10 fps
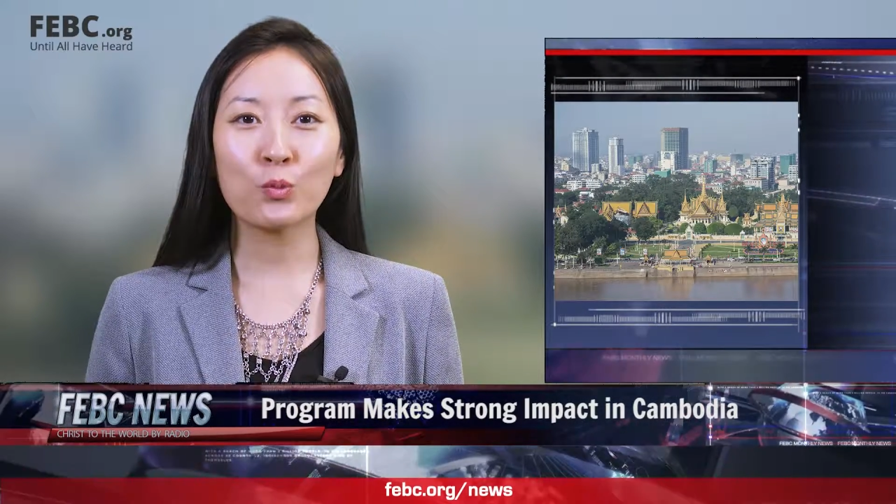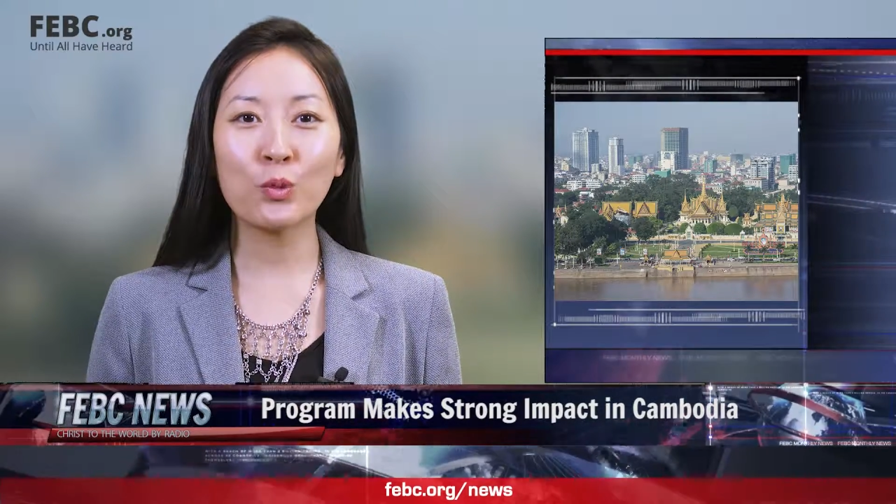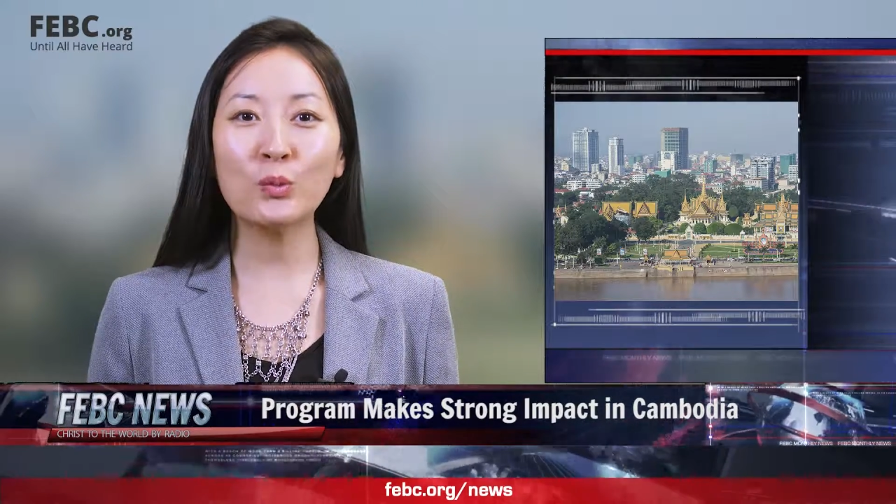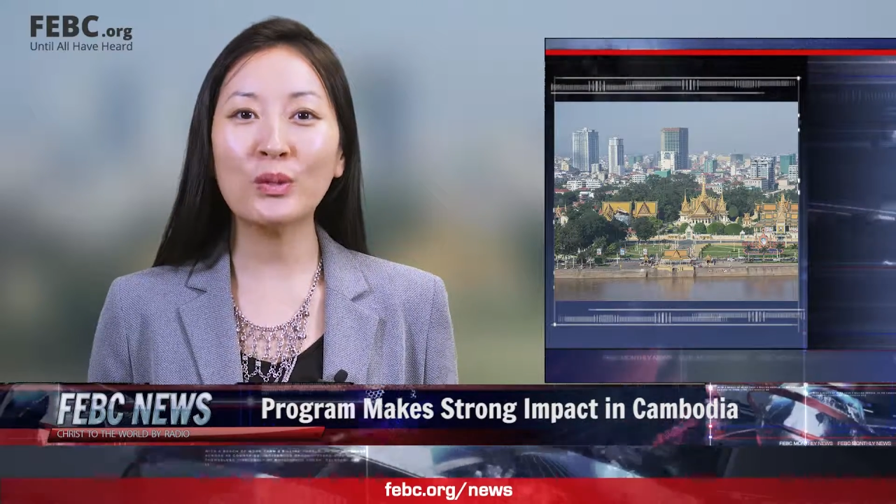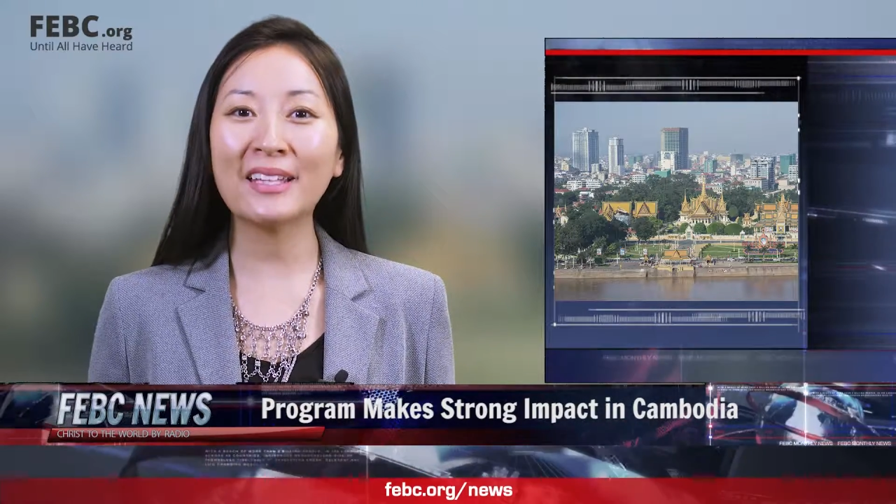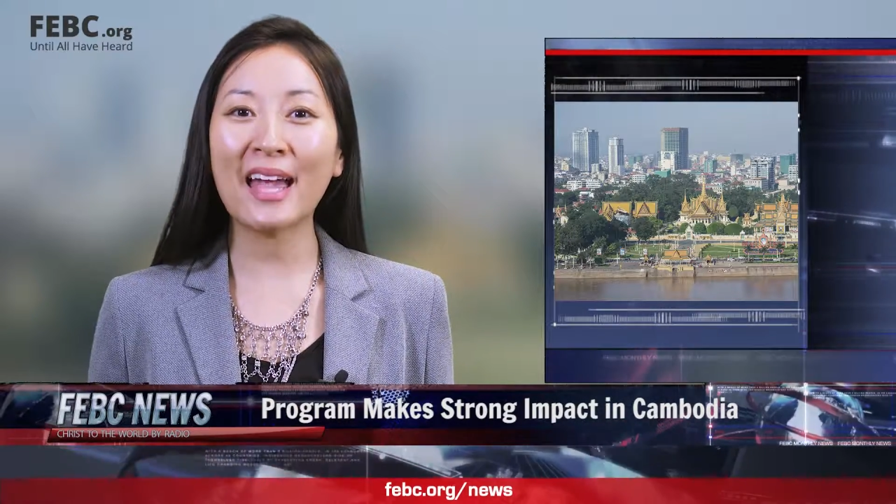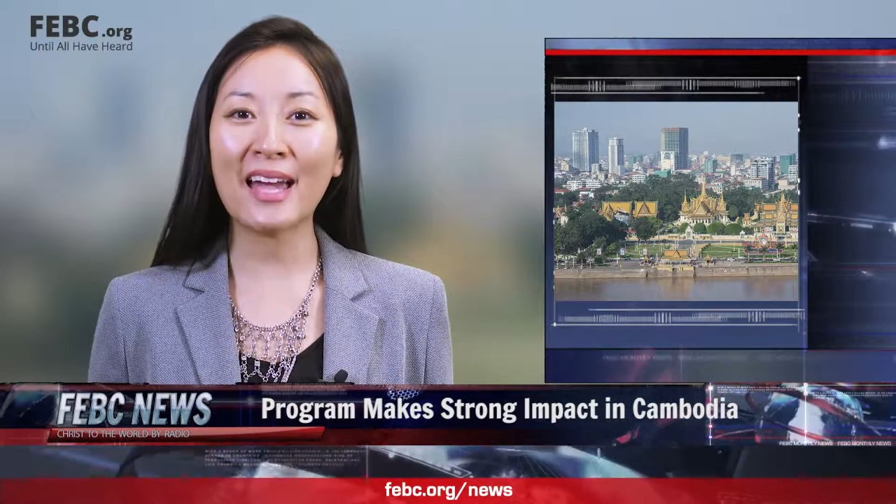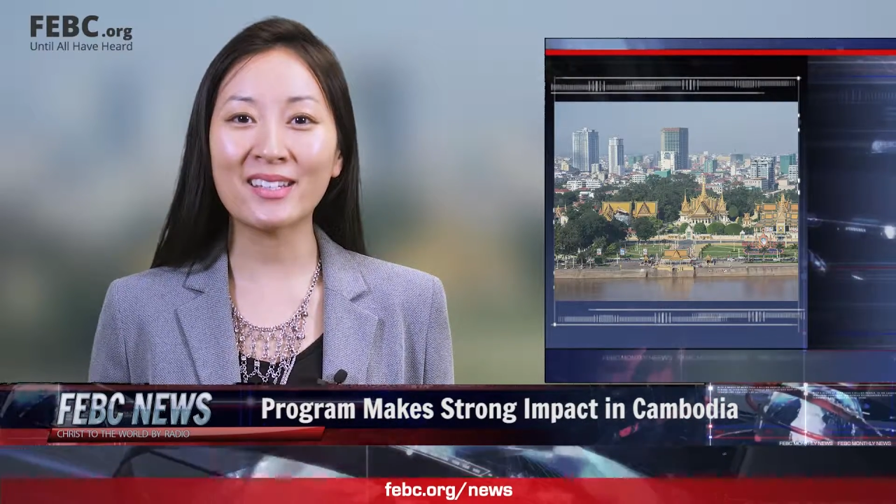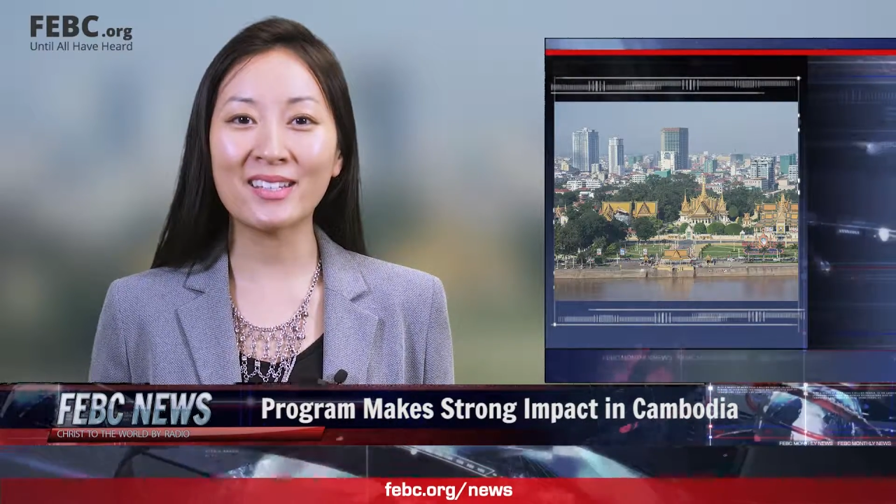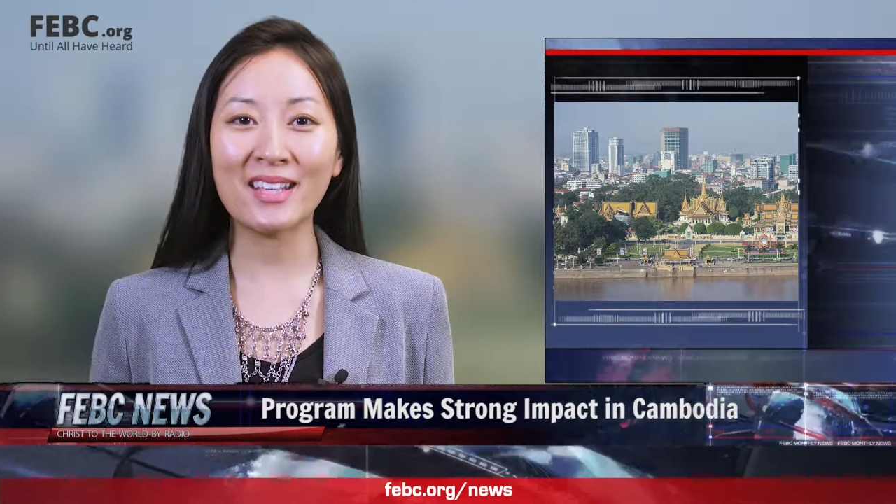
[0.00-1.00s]
Read what they
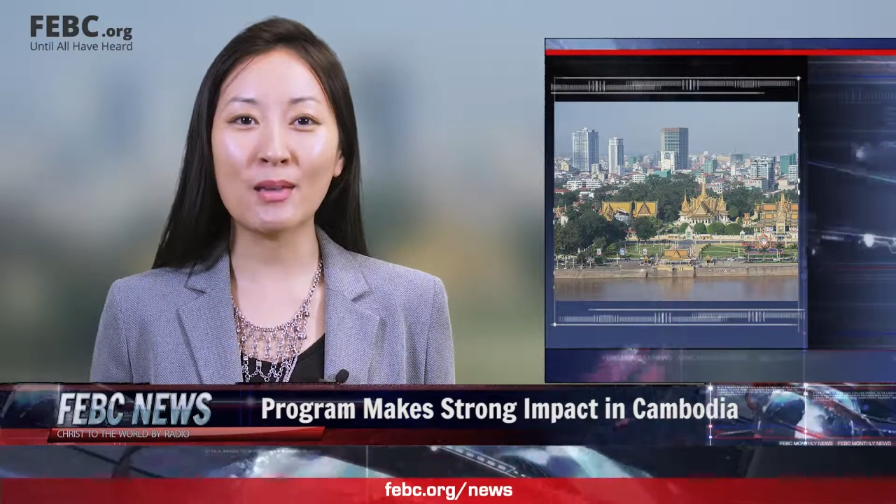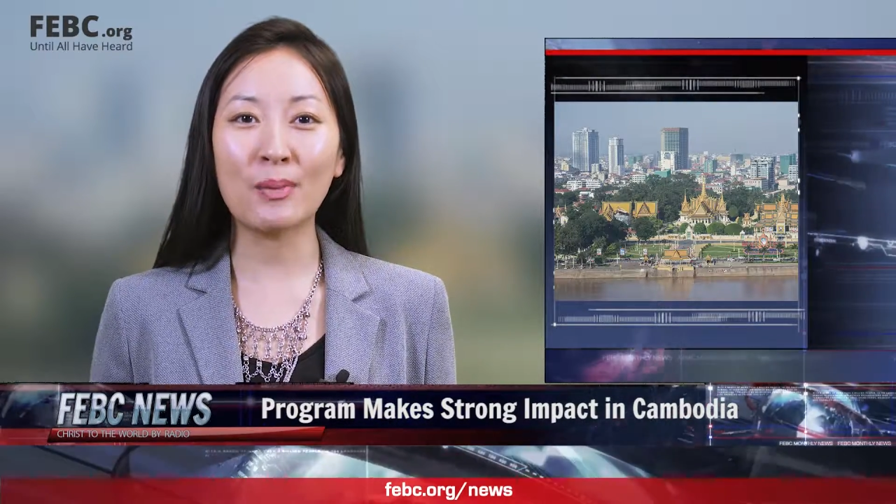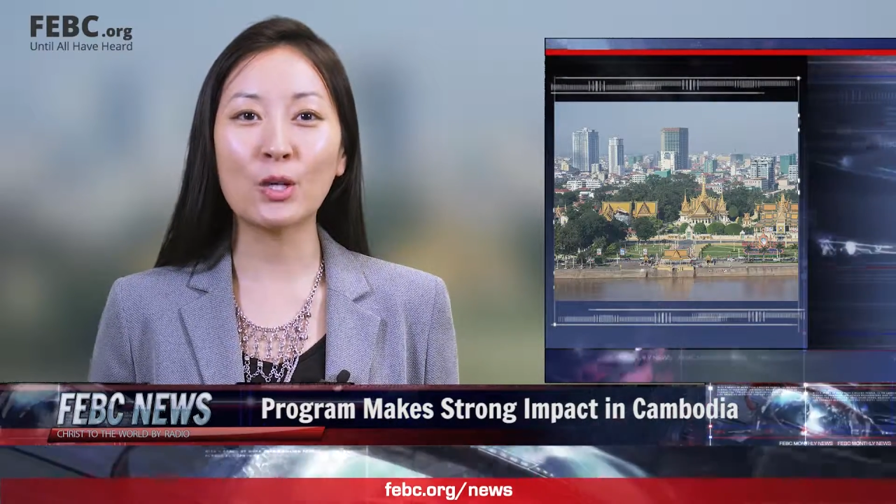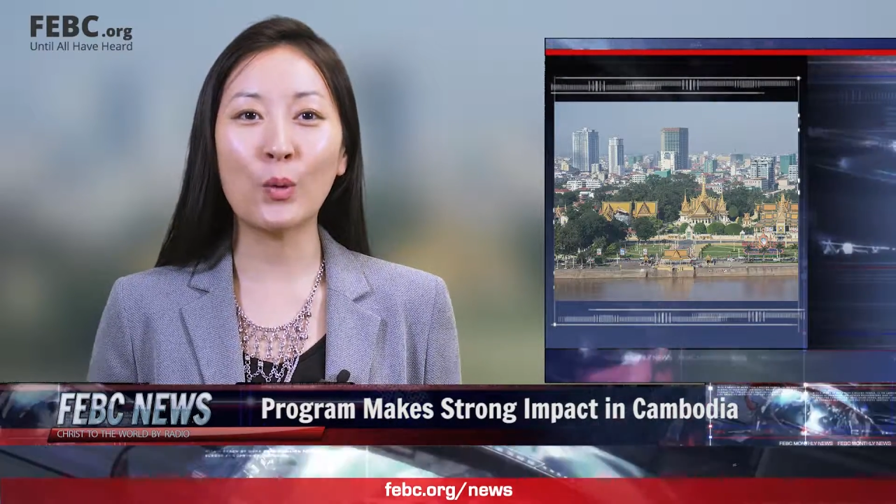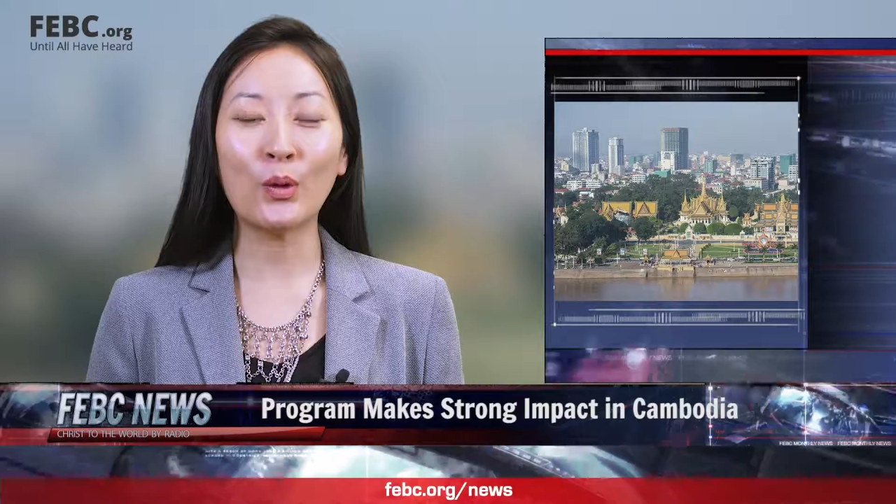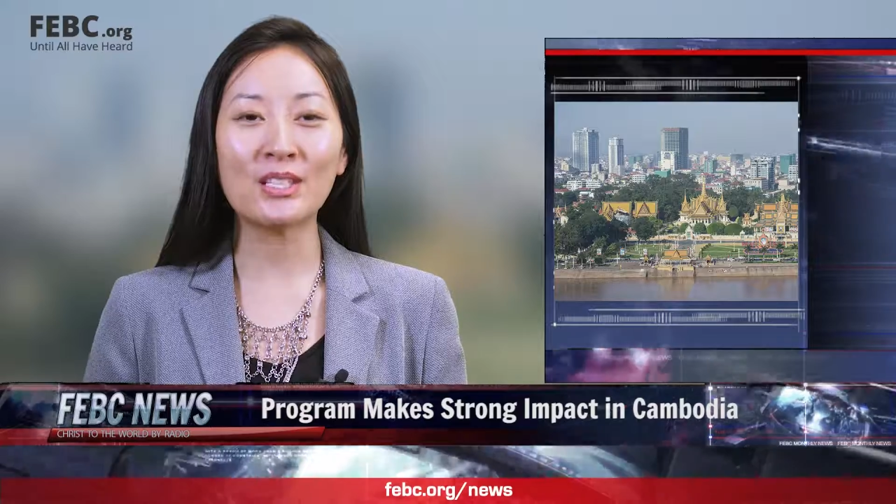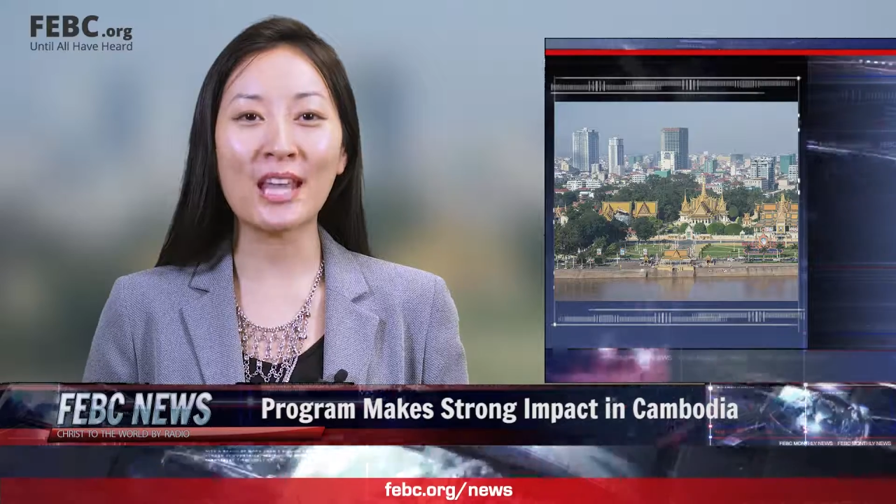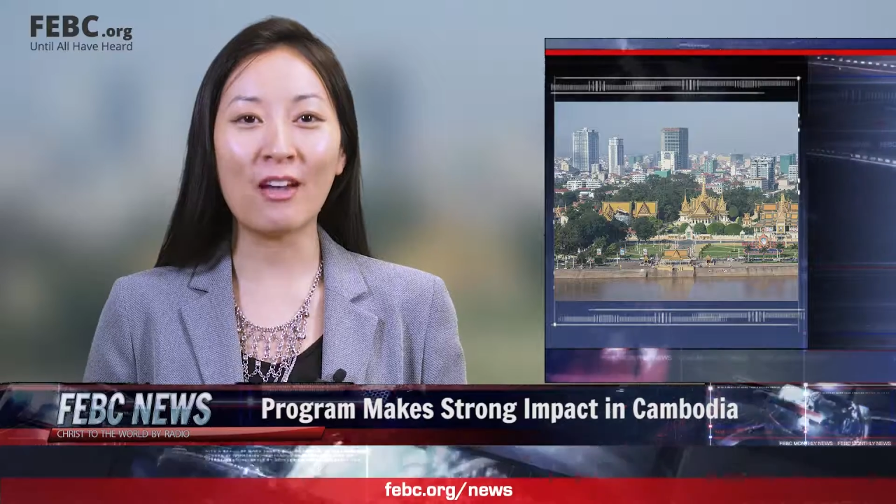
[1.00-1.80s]
had to say by going to